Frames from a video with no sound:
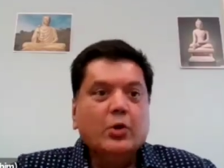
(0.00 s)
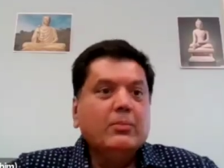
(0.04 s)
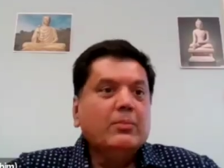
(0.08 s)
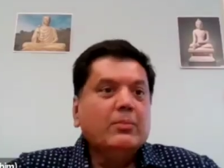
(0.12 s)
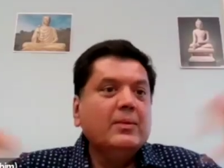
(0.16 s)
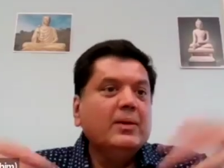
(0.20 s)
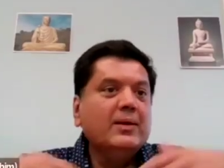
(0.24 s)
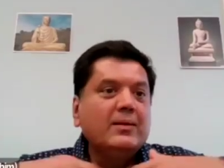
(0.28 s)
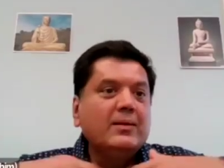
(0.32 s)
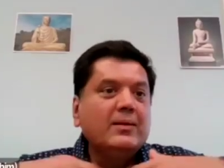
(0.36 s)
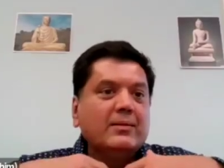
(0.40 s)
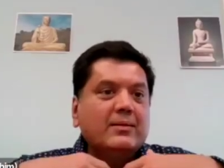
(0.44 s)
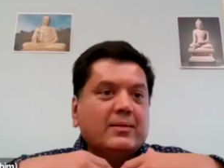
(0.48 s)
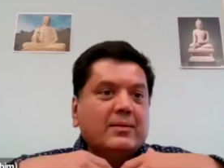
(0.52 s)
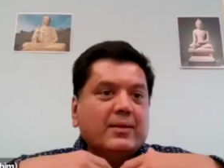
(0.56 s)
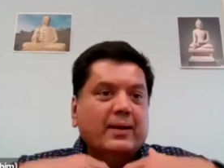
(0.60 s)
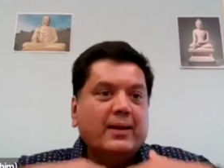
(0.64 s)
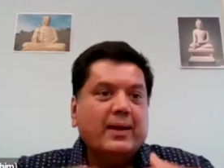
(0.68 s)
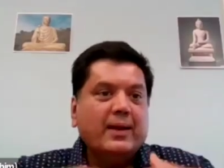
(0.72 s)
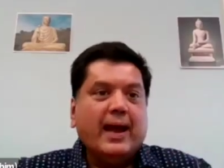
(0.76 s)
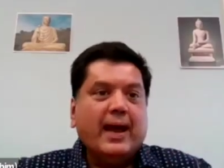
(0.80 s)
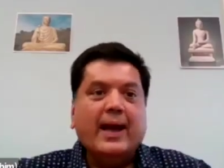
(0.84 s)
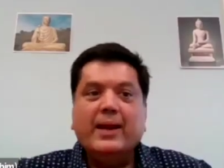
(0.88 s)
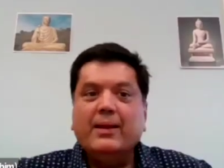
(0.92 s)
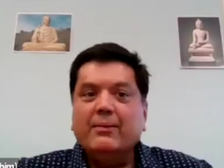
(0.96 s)
humans
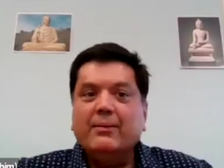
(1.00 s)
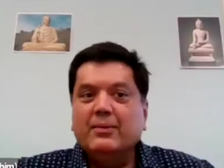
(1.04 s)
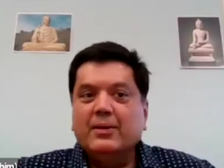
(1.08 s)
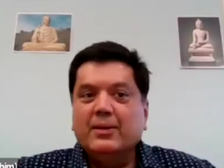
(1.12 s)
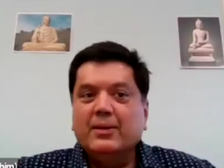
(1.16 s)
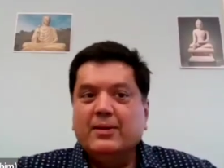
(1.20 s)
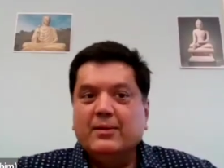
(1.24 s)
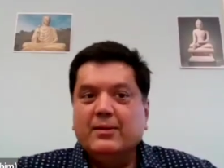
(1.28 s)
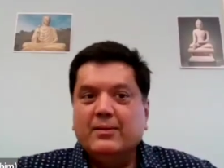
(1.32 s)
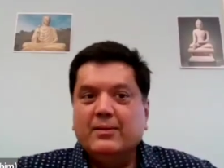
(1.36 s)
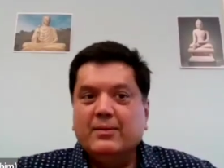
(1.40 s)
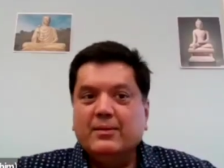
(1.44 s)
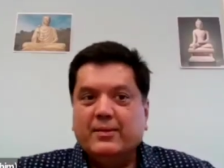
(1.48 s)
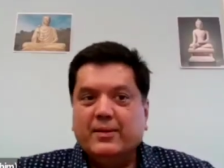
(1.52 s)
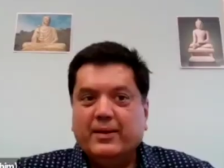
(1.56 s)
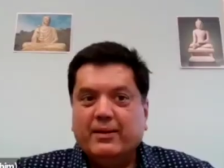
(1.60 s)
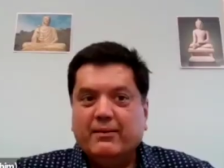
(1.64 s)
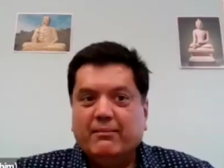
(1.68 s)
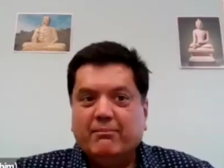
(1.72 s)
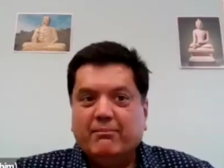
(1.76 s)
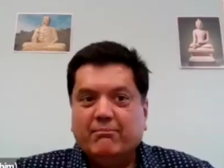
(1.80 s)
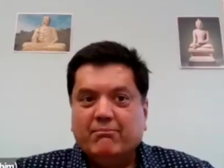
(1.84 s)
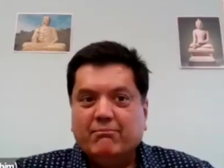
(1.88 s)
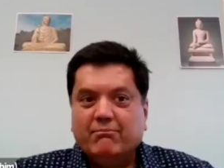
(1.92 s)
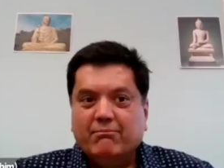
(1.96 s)
and animals
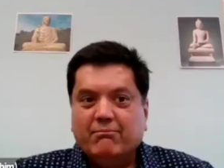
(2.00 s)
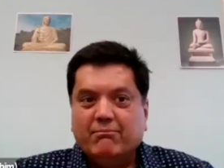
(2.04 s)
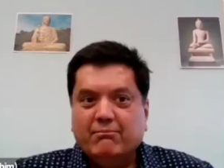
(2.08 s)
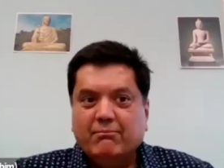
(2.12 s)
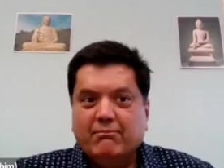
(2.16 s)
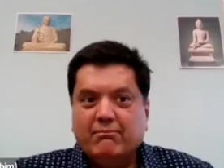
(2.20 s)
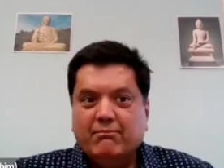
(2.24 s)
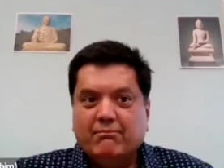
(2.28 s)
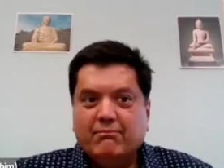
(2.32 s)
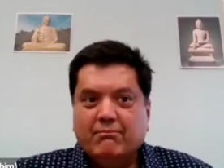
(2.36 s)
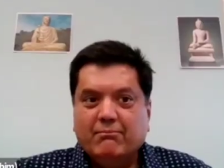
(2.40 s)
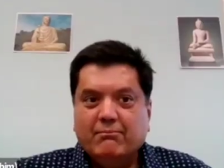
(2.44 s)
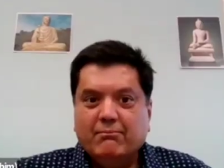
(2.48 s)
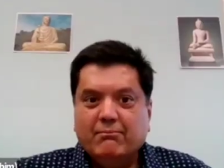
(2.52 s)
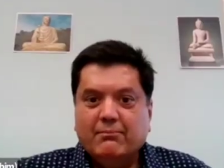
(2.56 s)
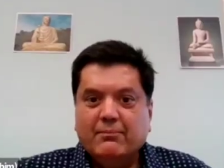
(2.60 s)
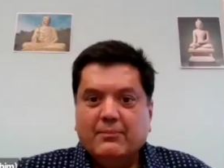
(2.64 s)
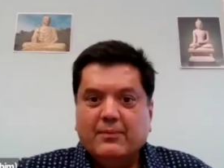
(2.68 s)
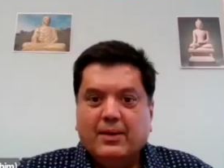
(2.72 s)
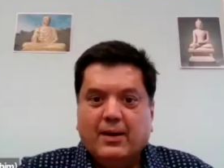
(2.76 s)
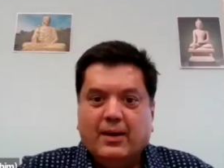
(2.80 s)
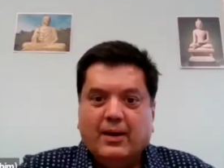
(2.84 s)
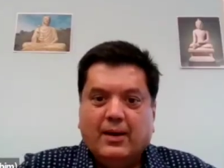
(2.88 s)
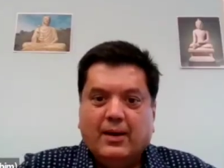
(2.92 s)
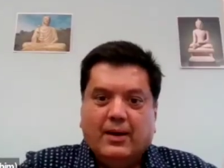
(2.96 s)
and
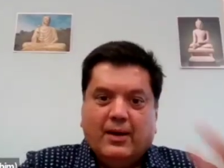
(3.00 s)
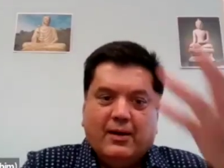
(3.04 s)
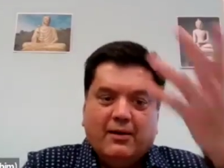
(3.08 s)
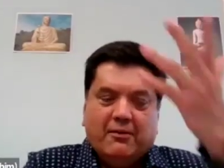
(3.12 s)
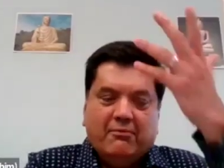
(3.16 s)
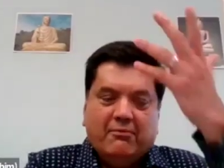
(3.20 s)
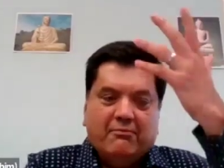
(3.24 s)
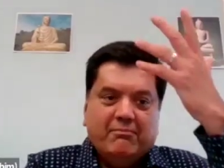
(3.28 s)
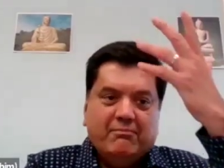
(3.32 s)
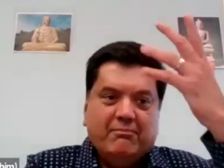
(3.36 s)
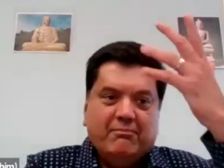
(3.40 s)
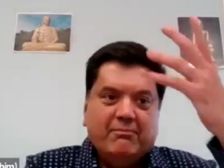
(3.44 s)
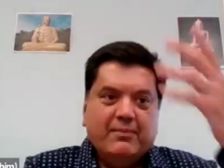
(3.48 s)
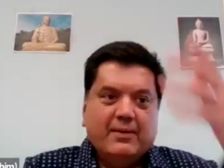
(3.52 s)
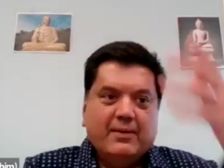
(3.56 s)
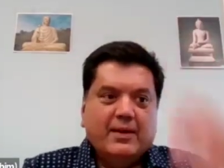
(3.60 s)
uh,